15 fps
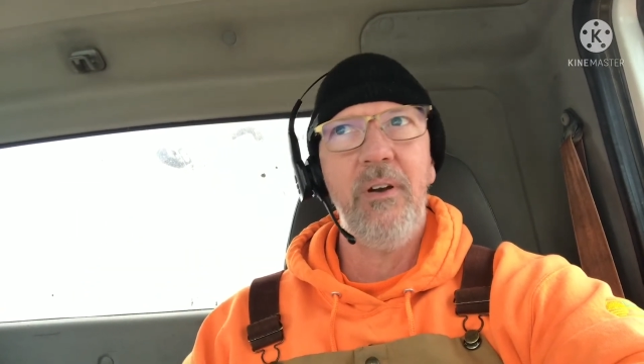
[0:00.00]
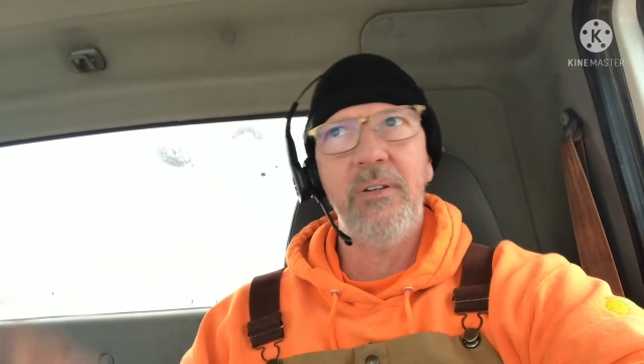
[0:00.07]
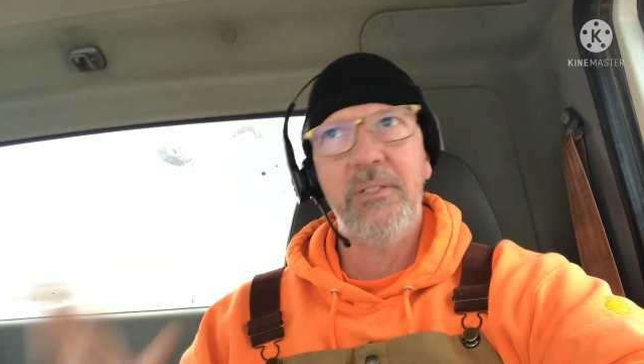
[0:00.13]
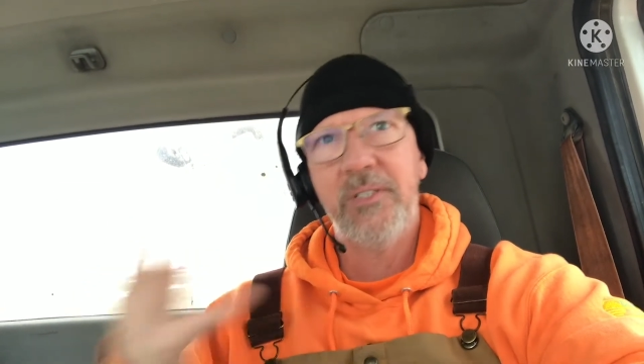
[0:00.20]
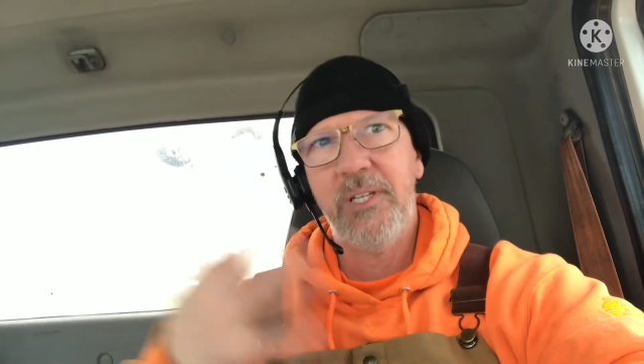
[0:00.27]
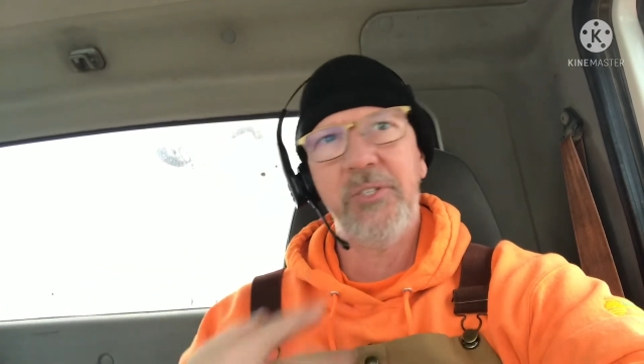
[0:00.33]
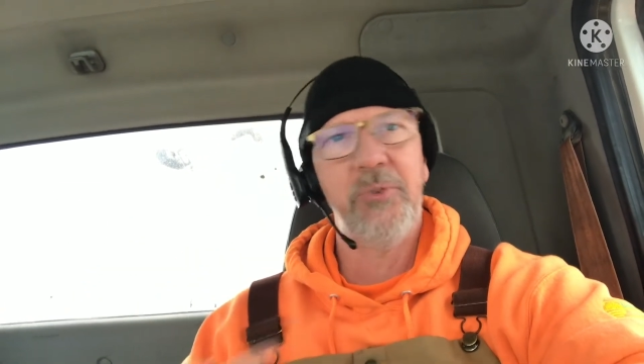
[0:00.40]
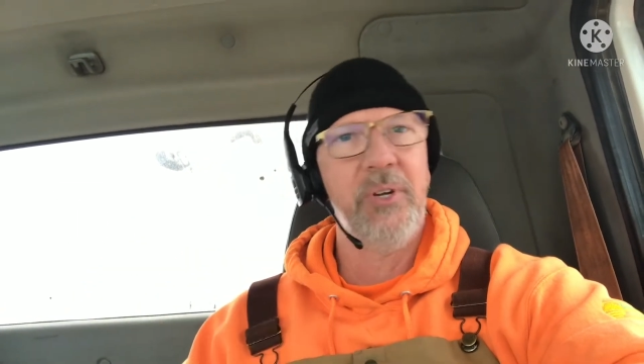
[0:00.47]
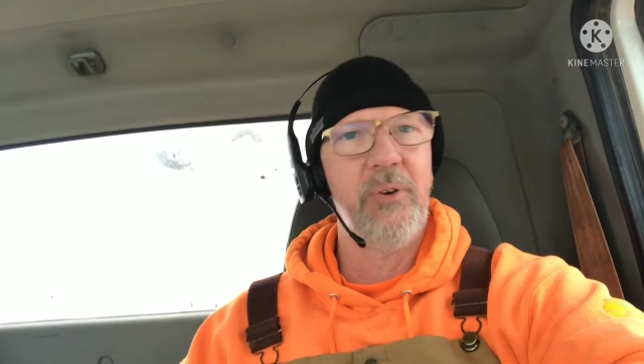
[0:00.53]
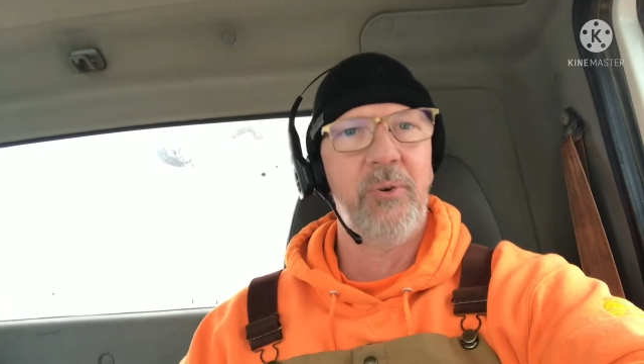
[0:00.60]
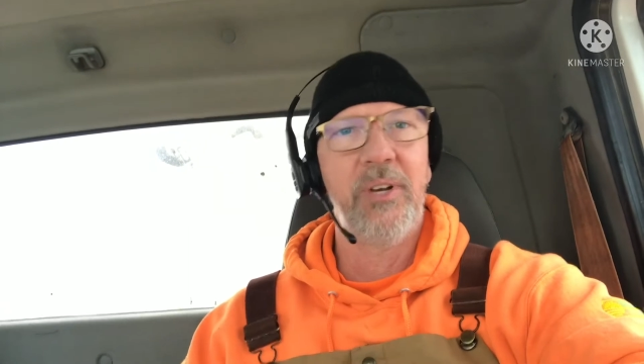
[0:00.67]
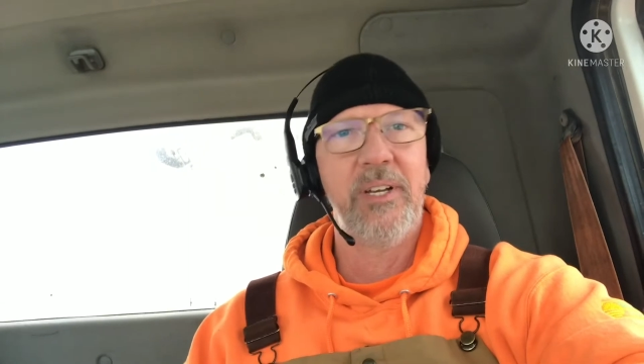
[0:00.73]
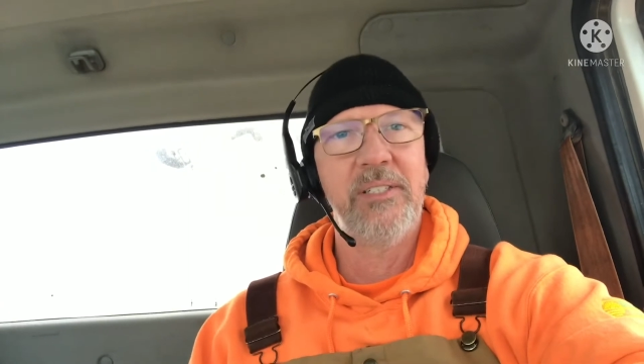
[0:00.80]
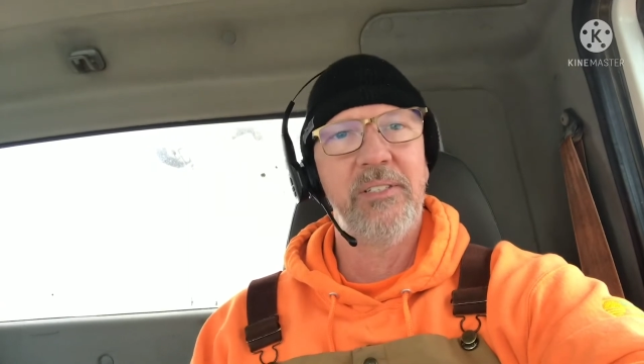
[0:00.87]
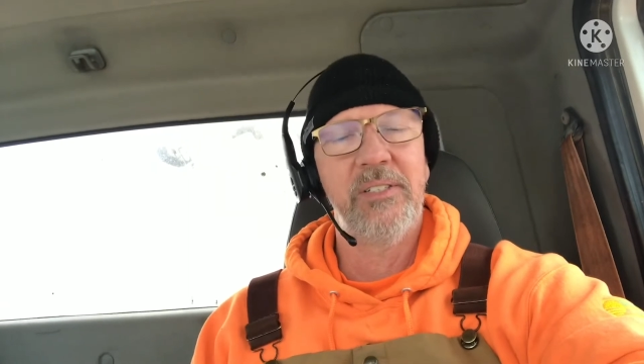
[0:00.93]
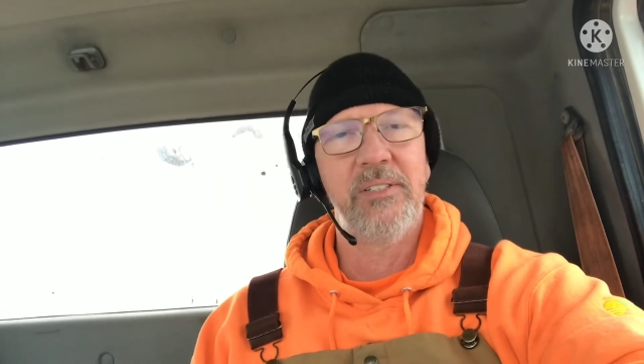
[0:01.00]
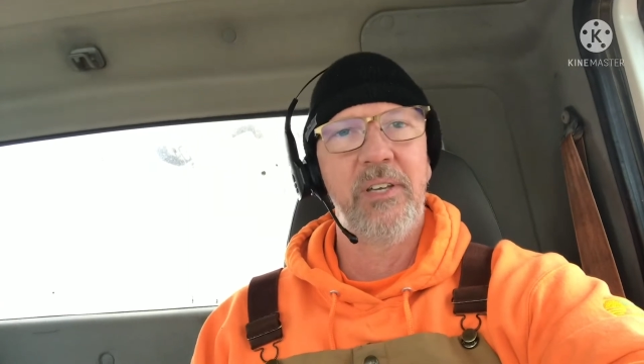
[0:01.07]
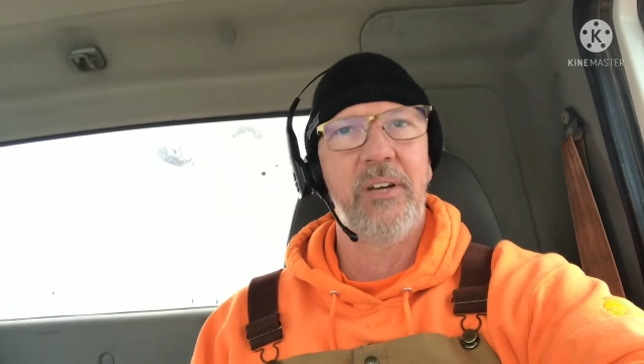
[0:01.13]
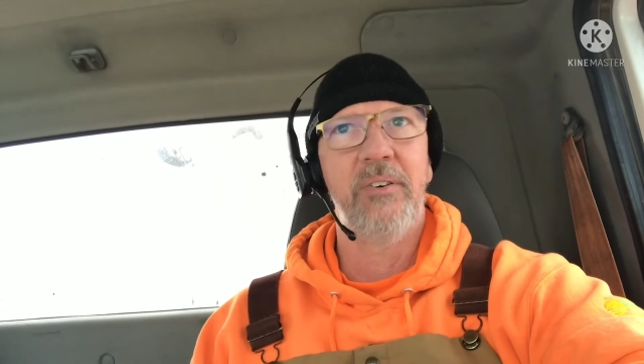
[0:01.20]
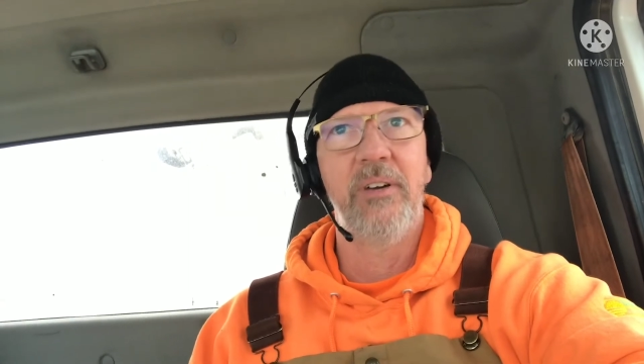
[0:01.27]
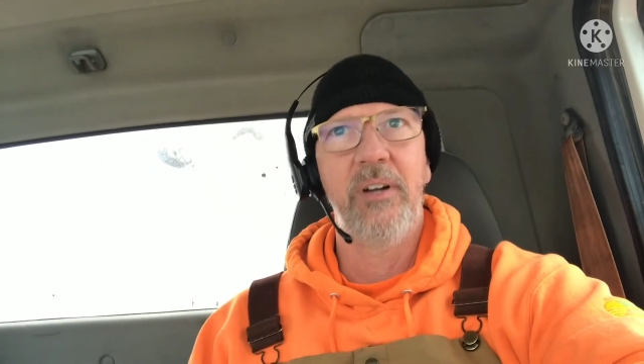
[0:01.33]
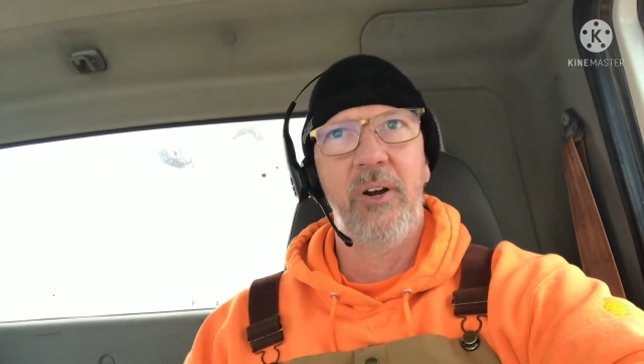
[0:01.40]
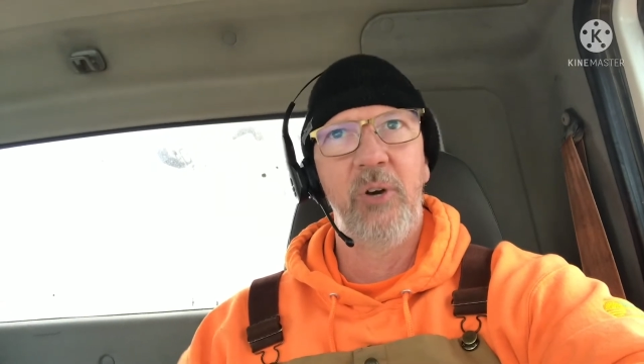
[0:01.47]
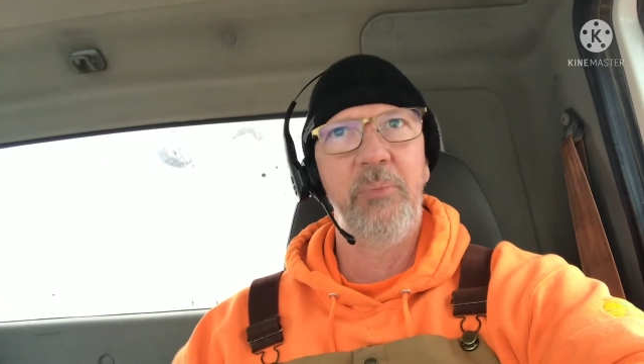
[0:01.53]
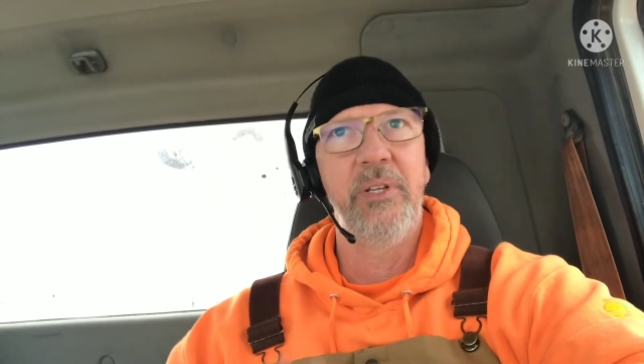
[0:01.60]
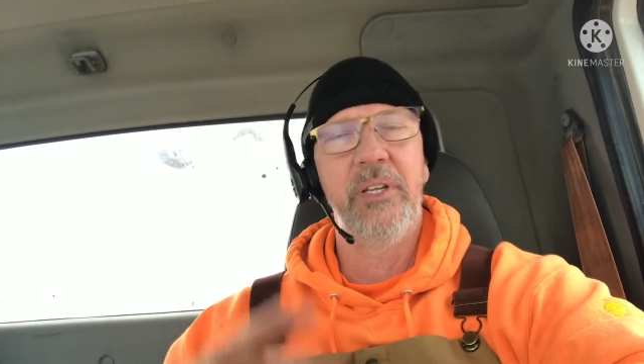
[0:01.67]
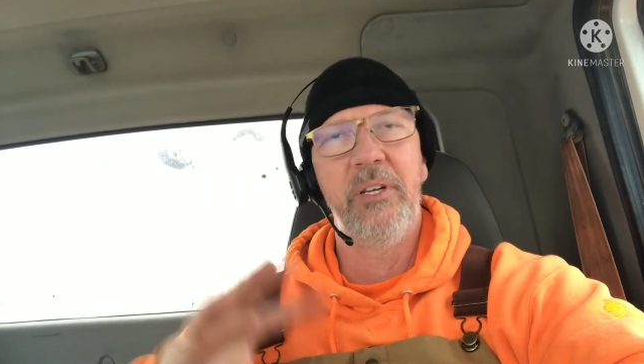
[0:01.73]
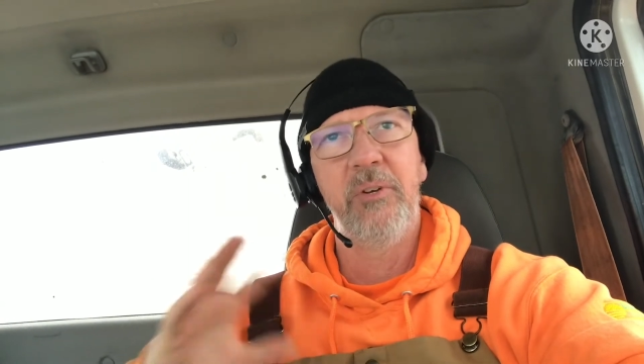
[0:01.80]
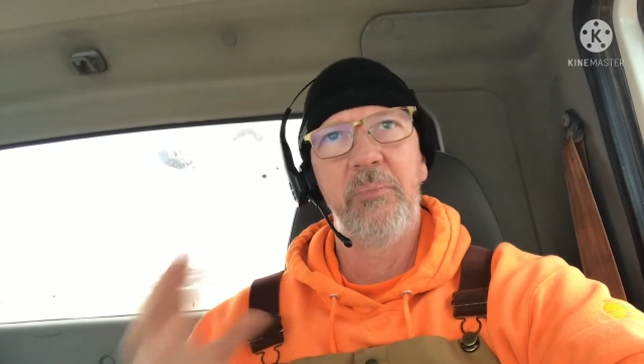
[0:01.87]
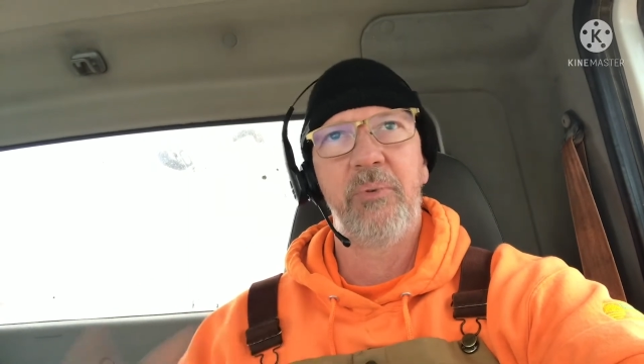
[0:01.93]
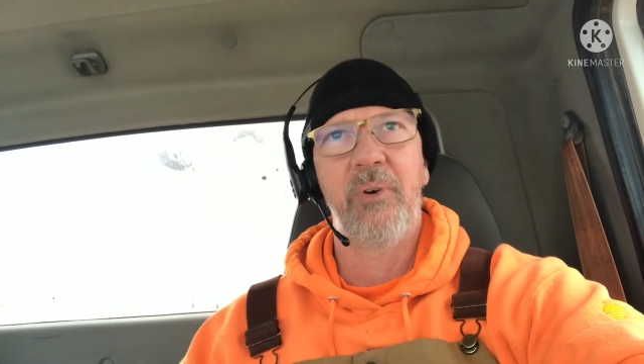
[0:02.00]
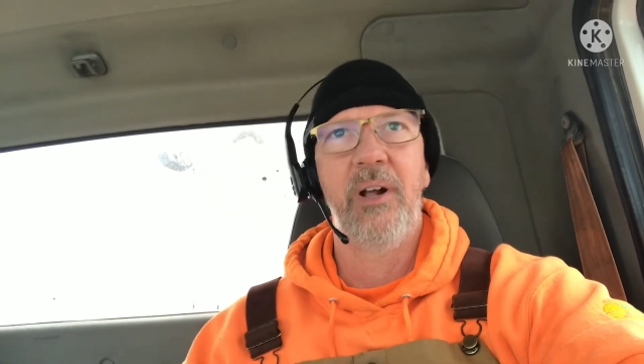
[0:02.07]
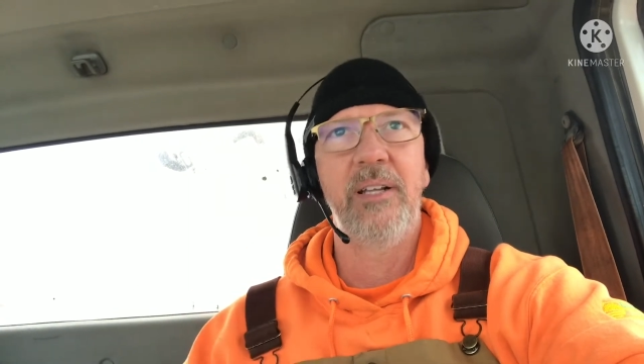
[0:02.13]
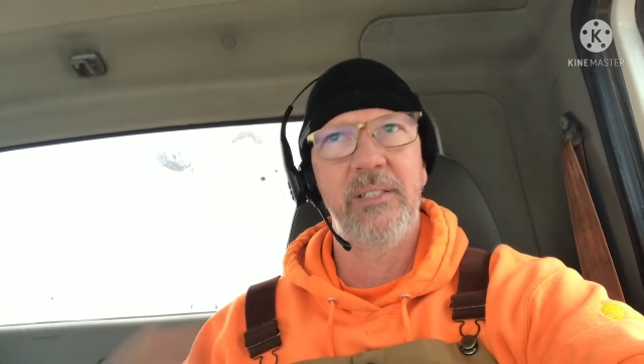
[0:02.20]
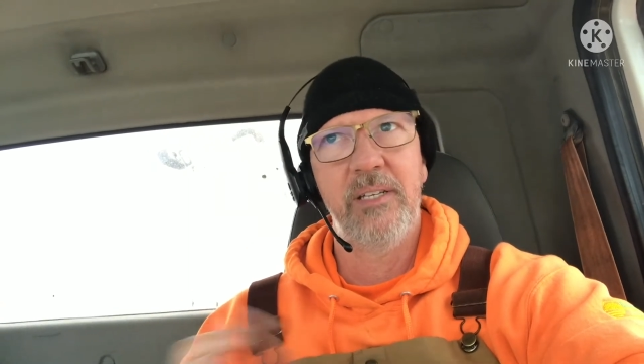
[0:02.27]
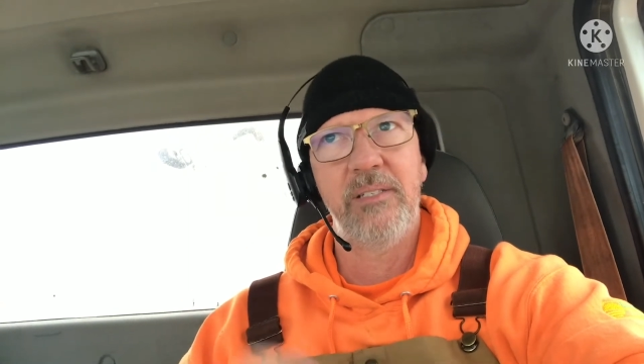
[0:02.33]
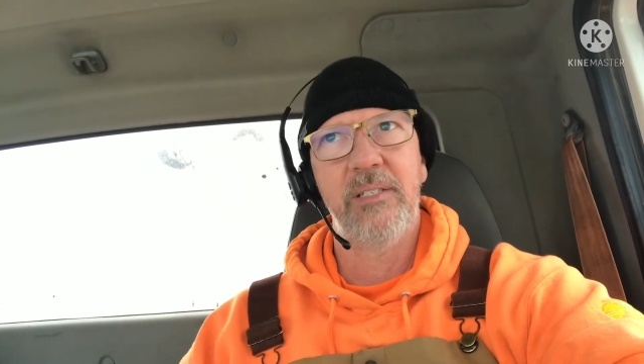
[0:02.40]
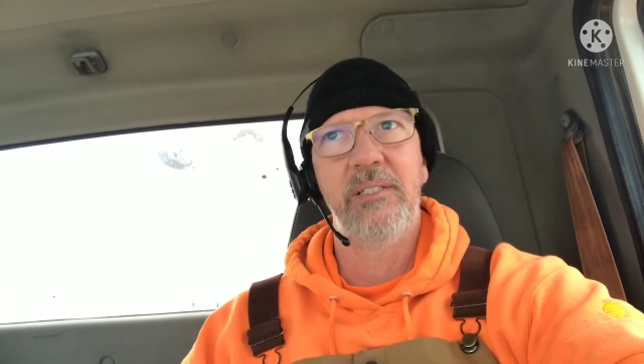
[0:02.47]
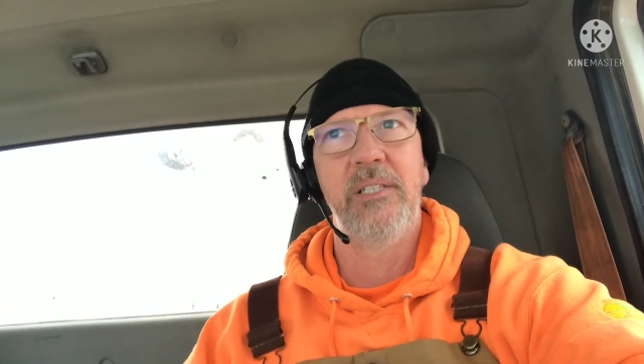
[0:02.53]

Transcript: our sensory organs, etc., our ability to process,